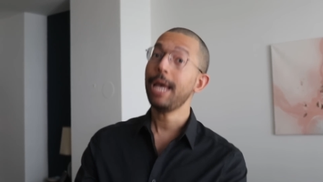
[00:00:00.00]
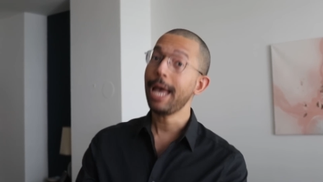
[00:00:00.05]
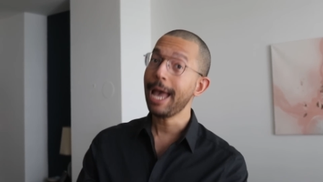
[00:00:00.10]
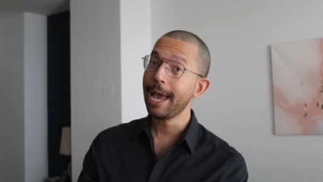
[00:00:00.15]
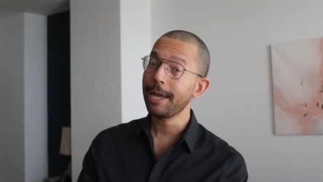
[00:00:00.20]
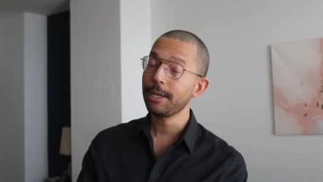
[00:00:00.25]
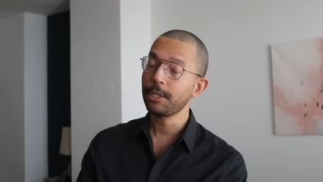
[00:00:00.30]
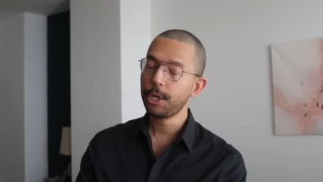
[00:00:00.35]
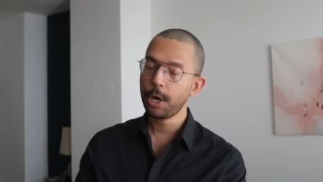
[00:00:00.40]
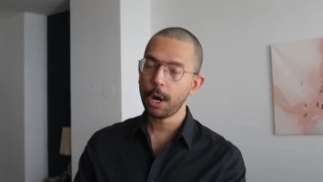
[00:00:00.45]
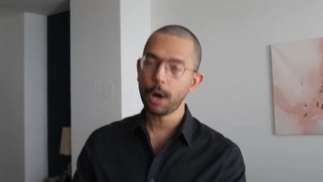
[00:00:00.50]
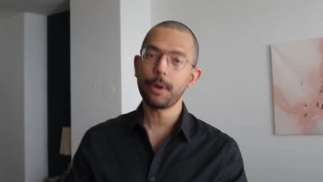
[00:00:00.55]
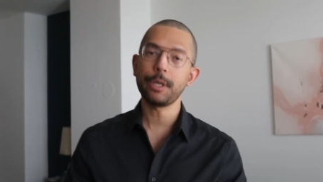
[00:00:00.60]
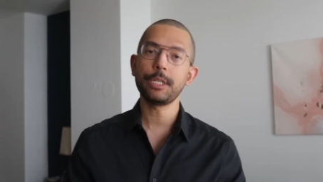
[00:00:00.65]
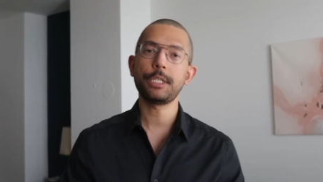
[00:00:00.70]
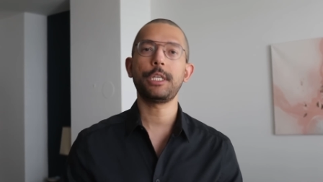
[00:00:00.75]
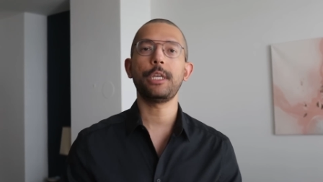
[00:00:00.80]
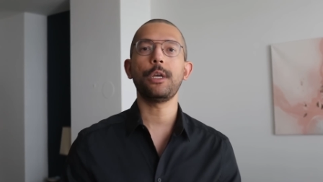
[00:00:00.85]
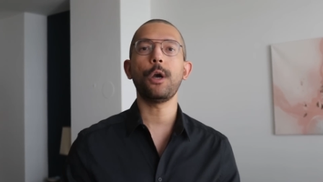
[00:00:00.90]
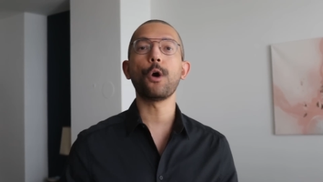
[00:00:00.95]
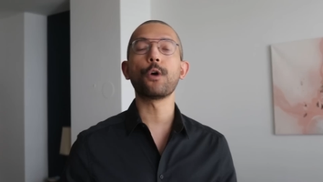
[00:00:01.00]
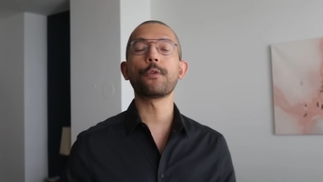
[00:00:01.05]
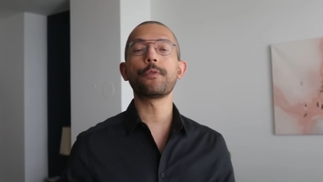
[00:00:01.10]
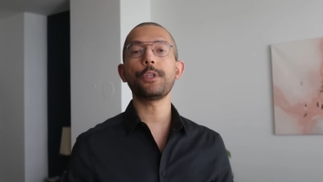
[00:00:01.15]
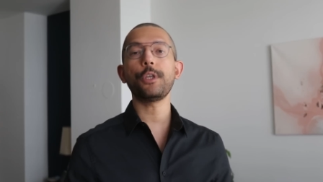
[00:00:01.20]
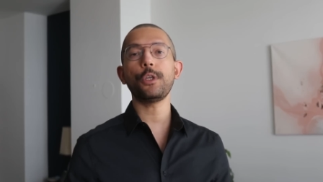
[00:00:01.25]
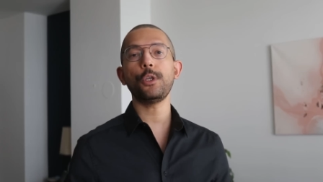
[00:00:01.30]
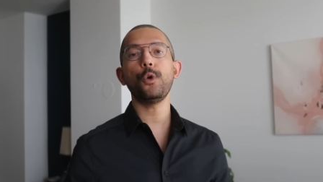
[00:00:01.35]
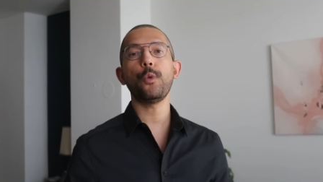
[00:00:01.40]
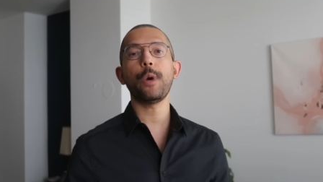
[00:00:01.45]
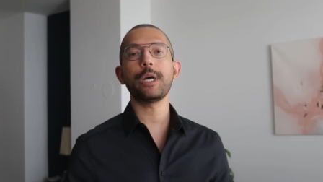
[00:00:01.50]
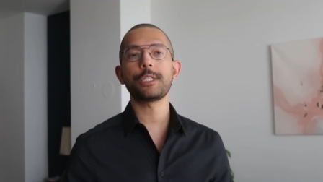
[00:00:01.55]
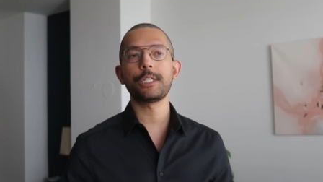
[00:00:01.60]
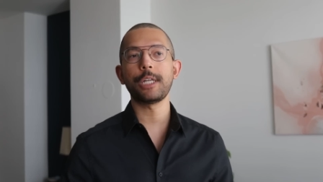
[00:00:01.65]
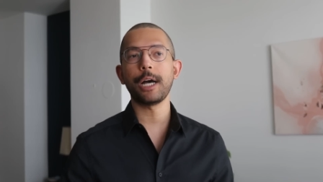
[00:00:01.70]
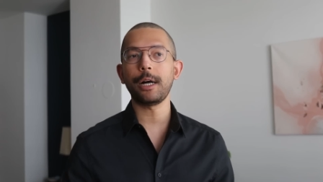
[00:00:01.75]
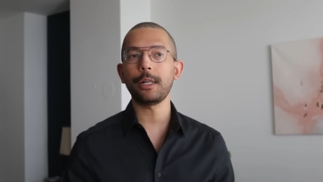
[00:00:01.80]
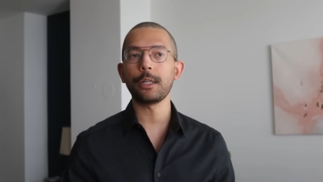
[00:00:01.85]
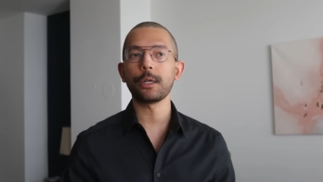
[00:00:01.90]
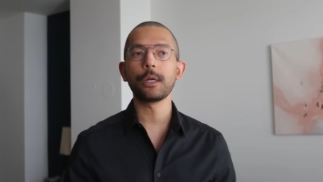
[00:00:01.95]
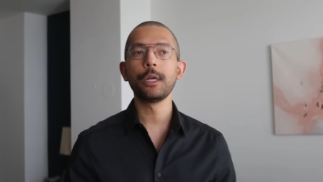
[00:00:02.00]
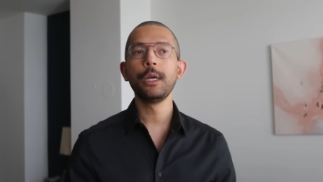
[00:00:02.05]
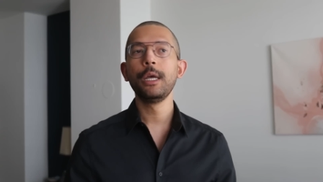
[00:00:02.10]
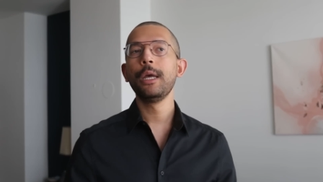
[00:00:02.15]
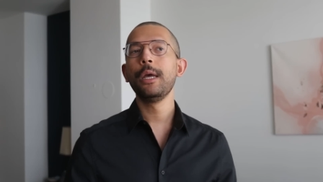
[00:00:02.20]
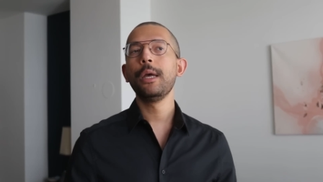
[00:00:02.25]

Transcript: and currency, over the US dollar.